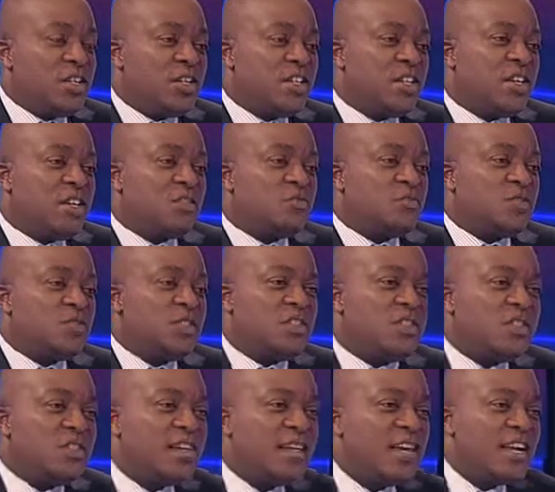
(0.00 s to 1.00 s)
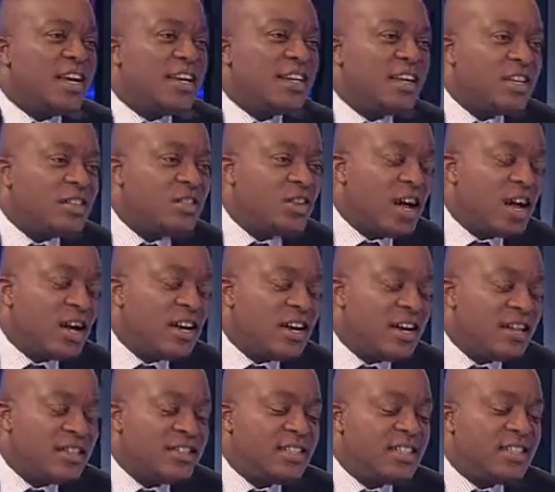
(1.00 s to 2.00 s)
ARVs and I
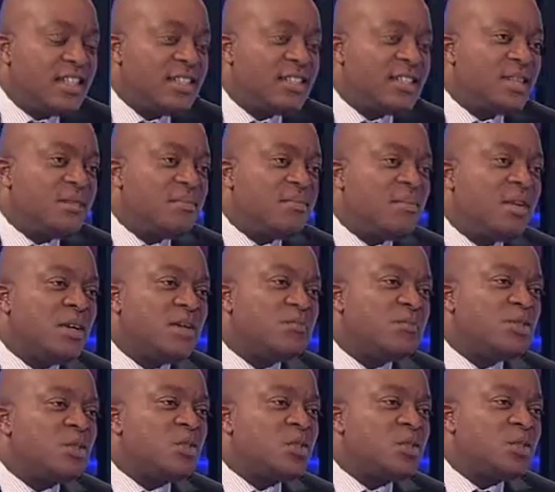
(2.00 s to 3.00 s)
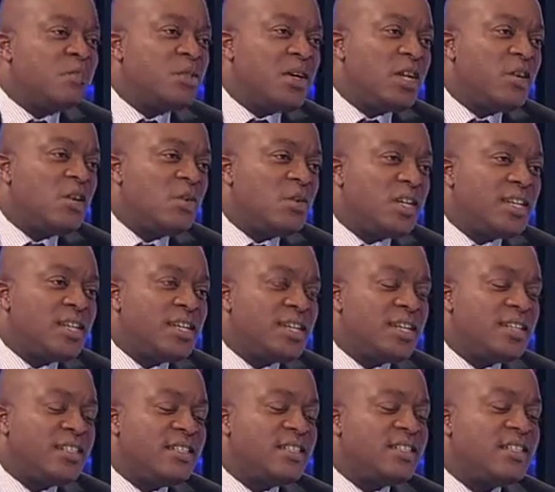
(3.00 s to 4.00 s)
can't get them because my local
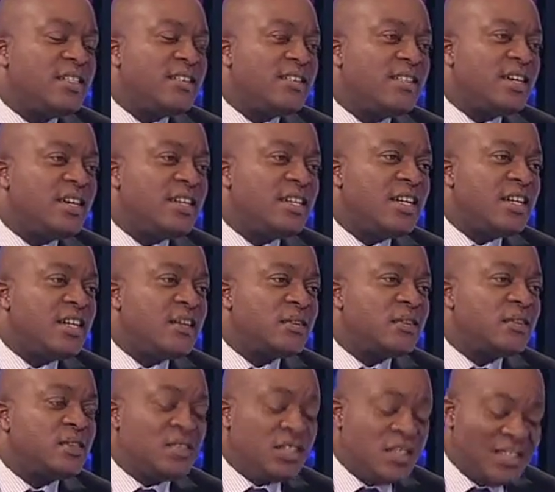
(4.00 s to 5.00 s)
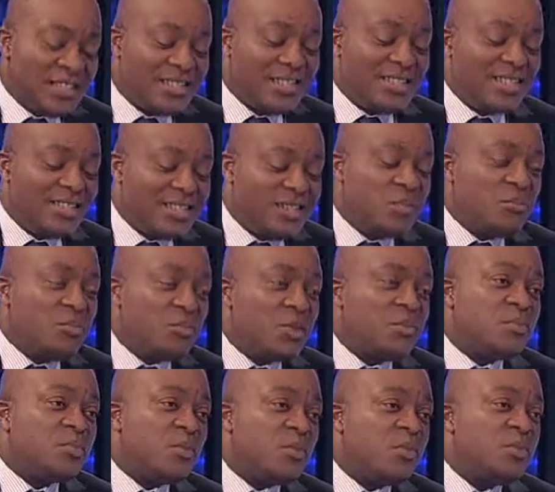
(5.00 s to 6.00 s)
clinic has run out, there is a
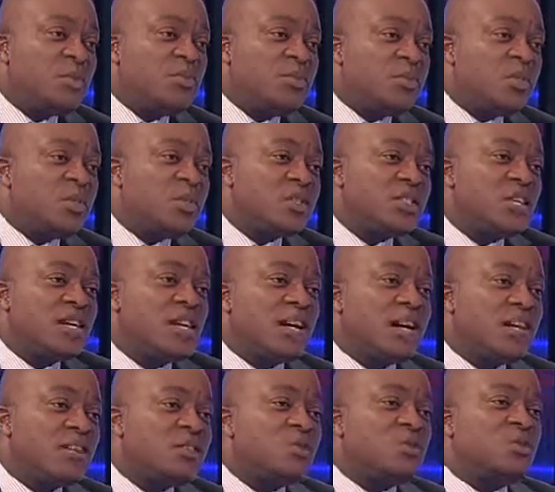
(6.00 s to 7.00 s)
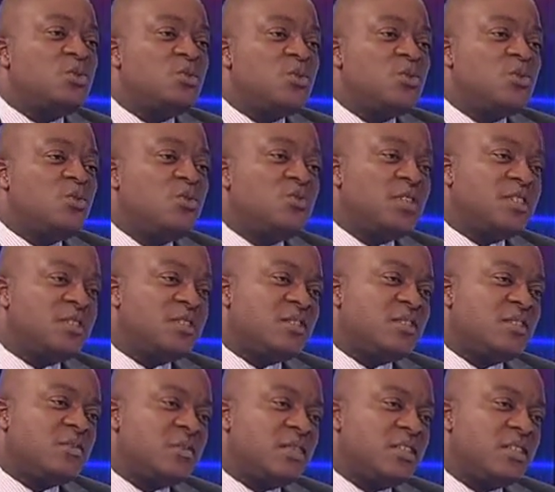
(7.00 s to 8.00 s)
big problem because I can't continue my
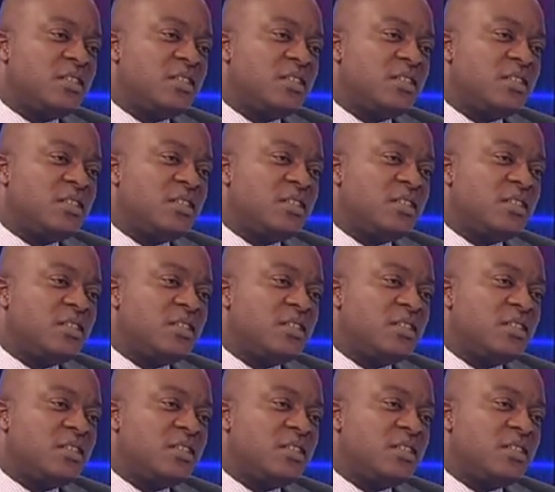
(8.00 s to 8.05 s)
treatment.